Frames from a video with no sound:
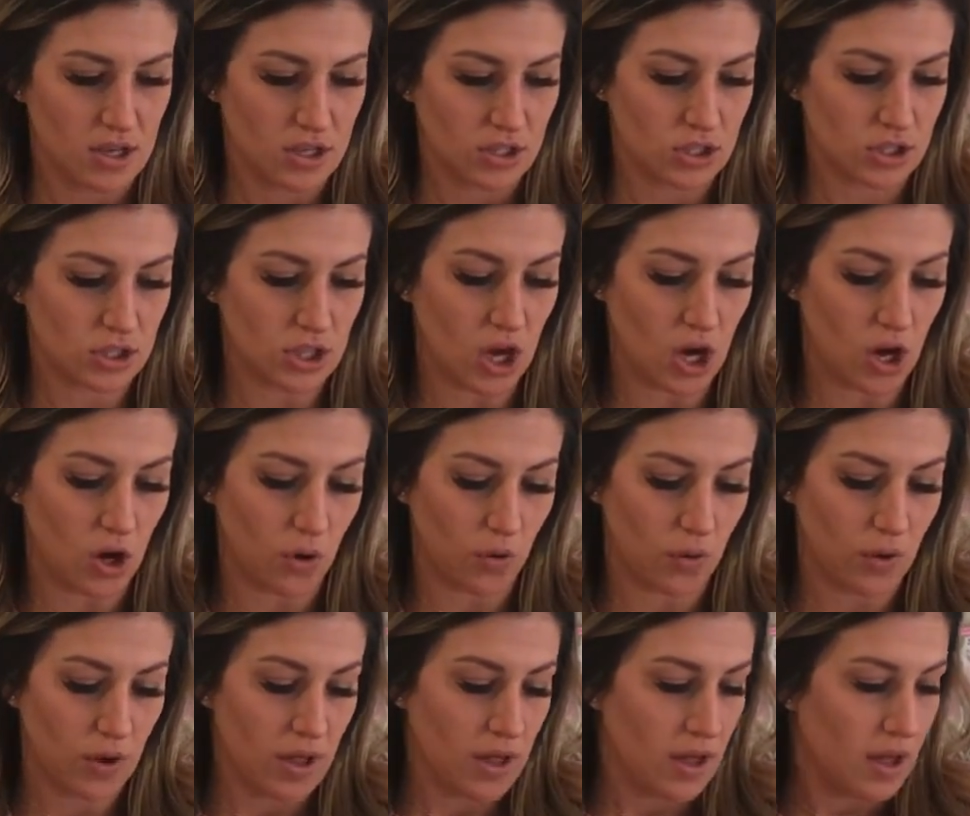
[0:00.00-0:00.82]

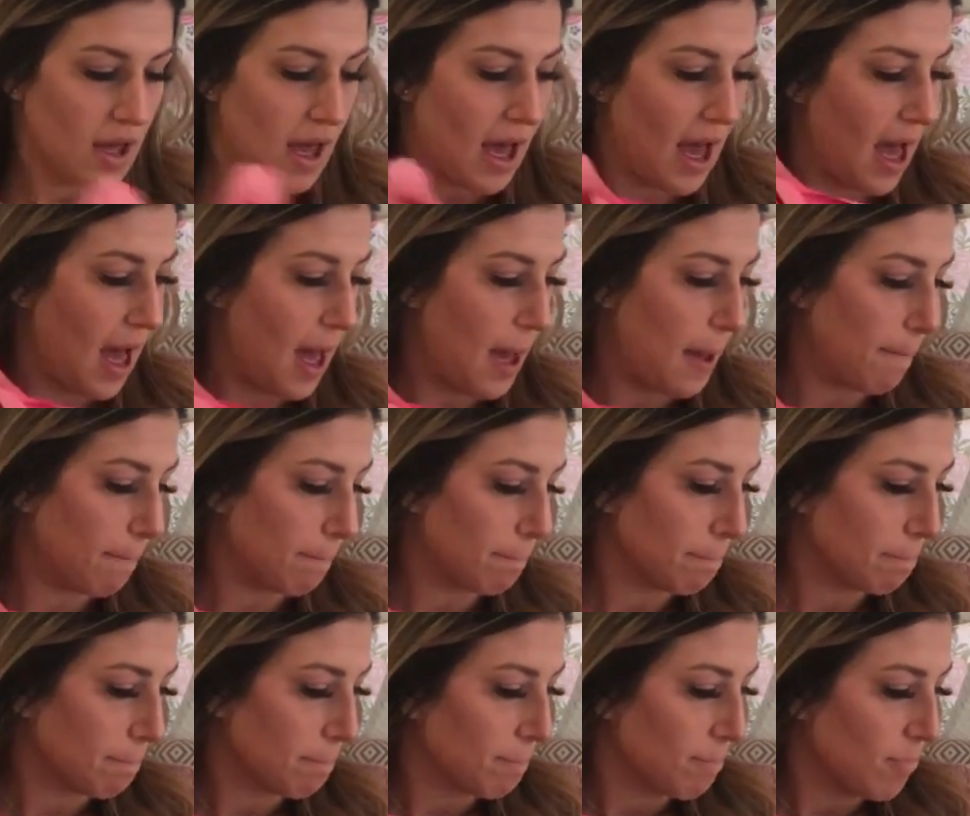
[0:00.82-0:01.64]
So
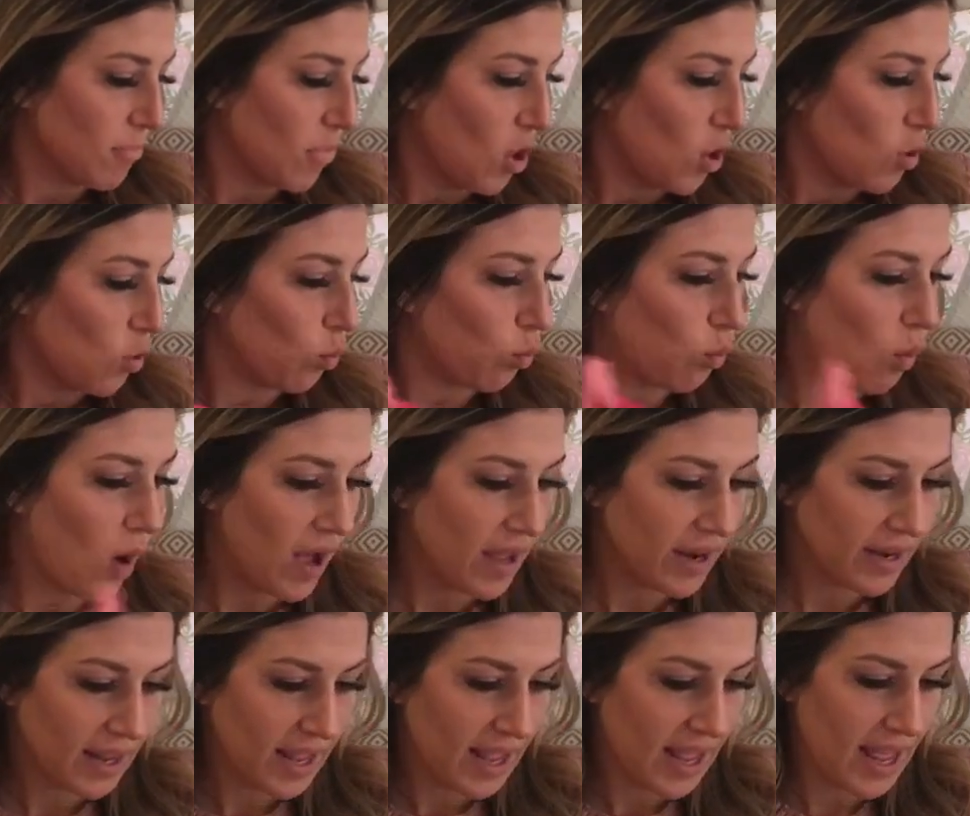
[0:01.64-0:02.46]

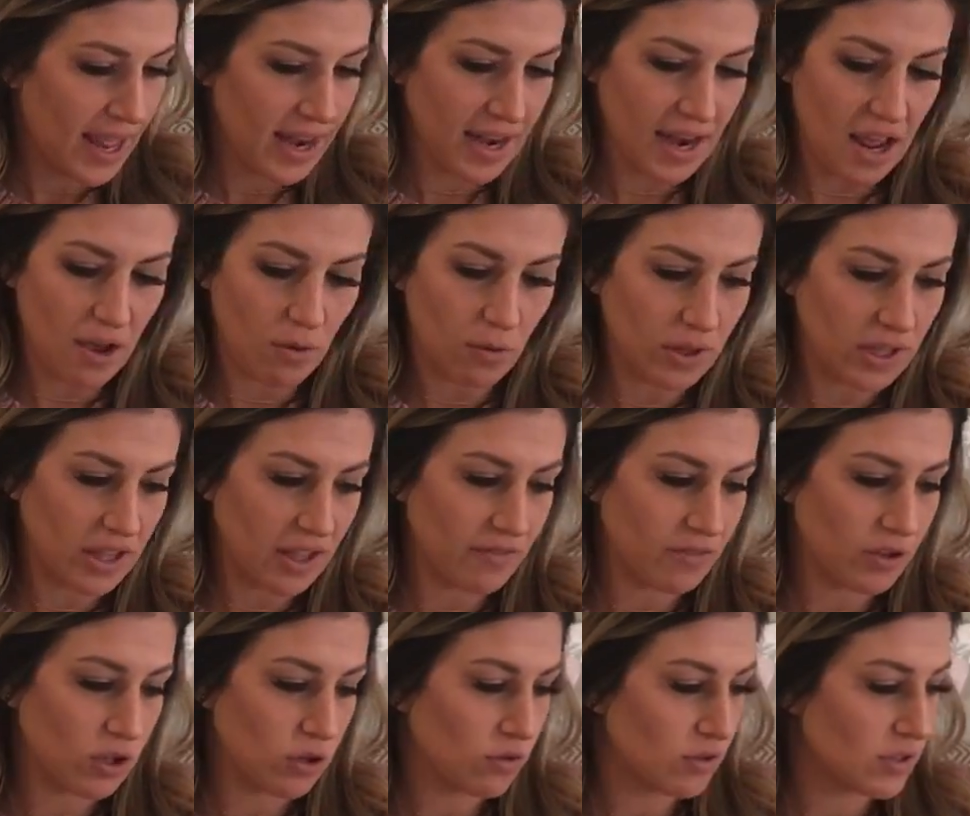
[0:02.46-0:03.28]
one hint I will
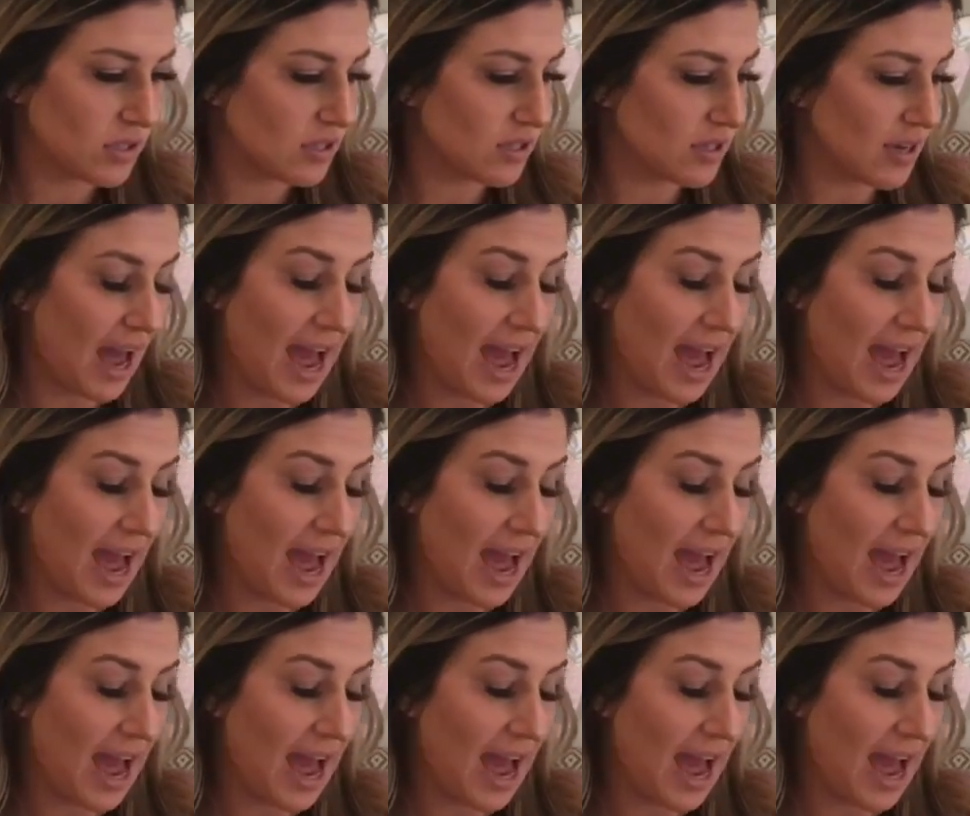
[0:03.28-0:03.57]
give you,